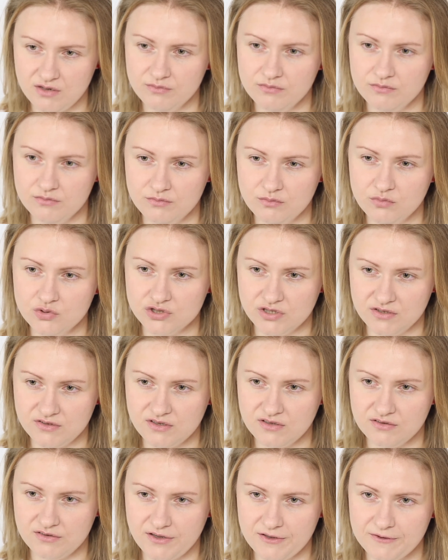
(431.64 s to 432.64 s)
So I
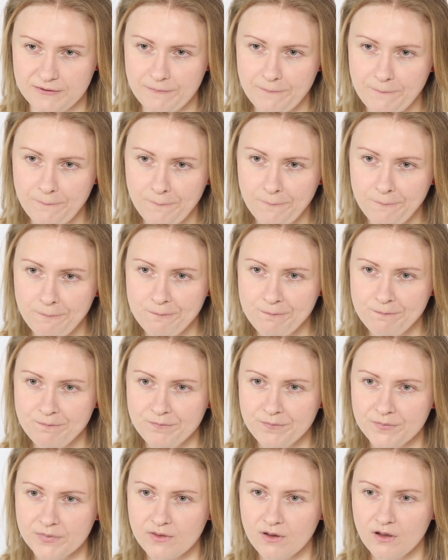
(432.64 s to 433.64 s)
can
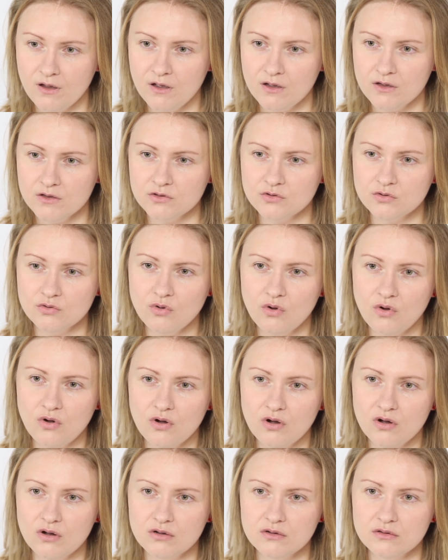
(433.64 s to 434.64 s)
admit that, yet
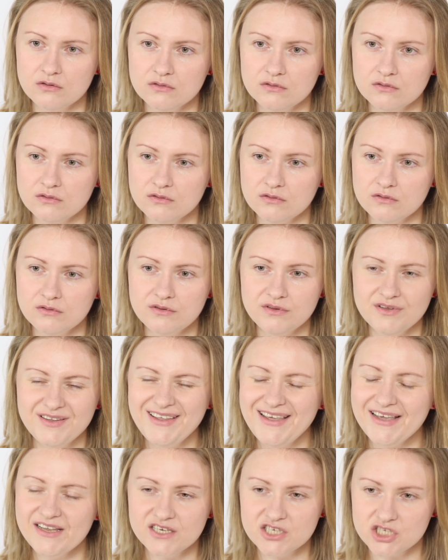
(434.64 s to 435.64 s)

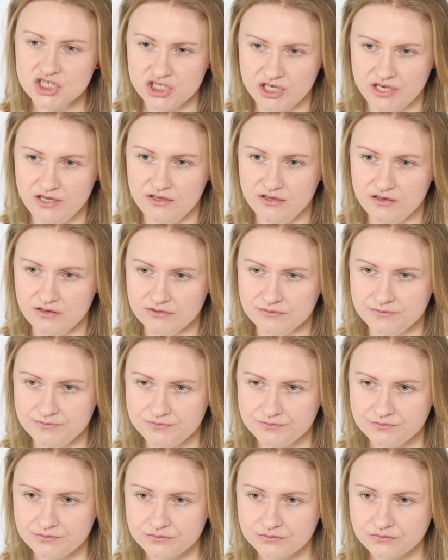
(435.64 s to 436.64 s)
it doesn't
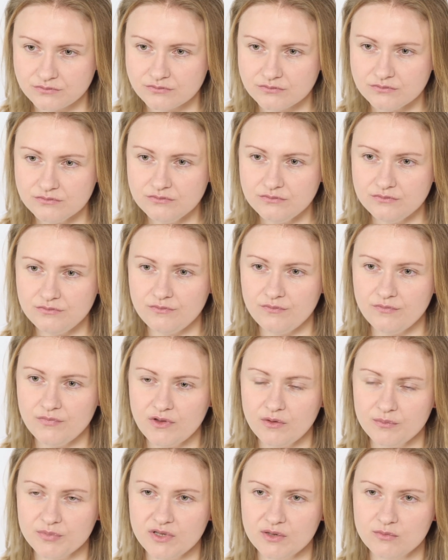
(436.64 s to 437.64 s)
give the solution,
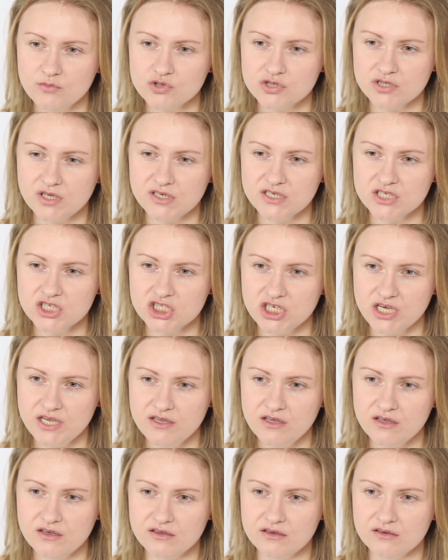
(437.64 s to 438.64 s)

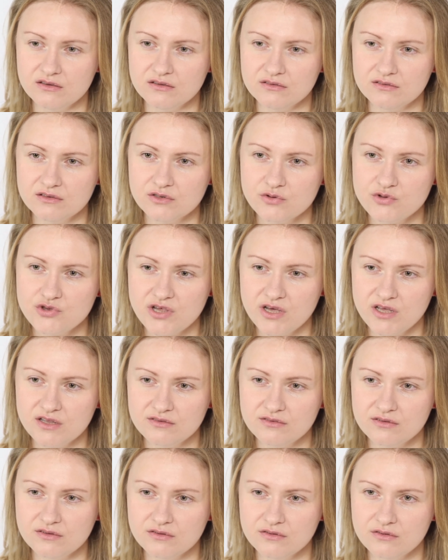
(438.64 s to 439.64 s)
because the solution
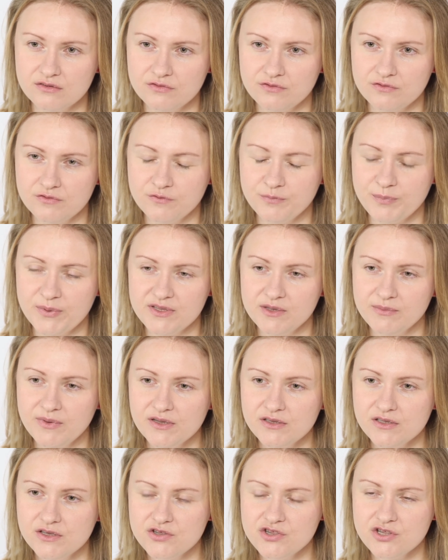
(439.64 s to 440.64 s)
lies in the person's
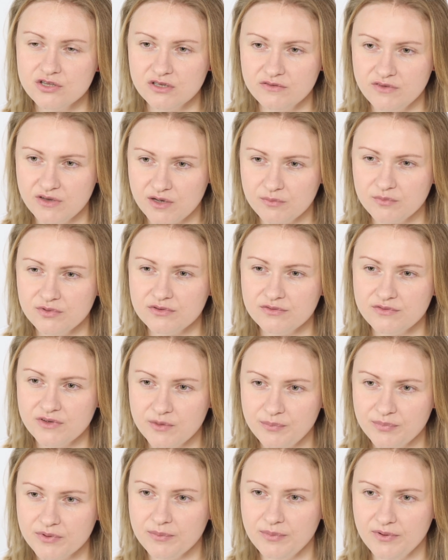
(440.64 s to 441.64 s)
understanding
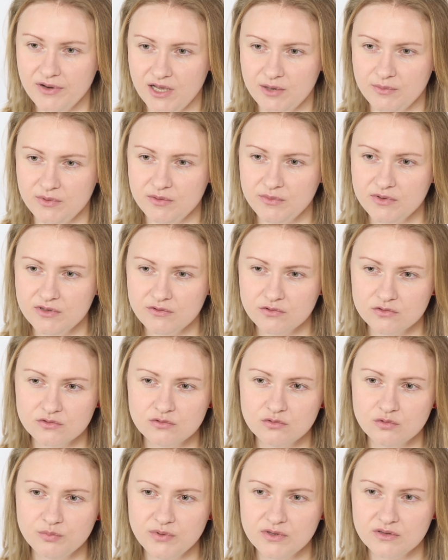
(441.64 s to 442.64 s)
of their problem
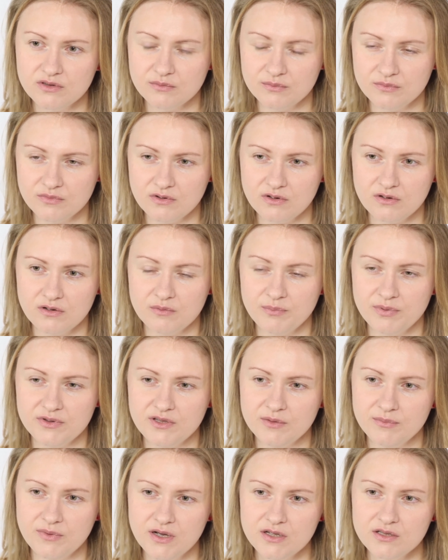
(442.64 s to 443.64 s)
and a deep
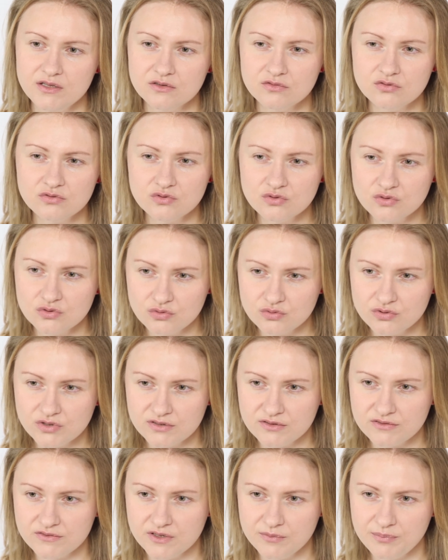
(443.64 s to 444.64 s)
understanding of
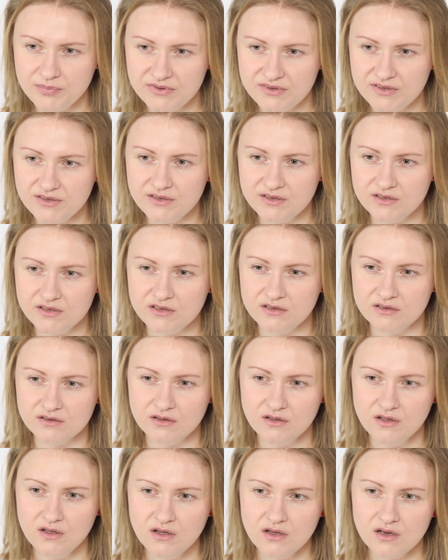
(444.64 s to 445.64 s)
their own
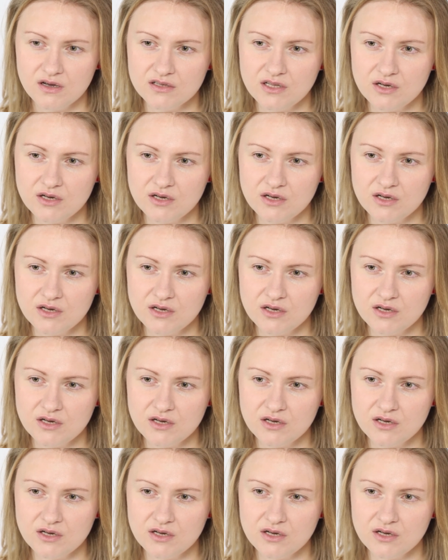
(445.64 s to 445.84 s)
psychic.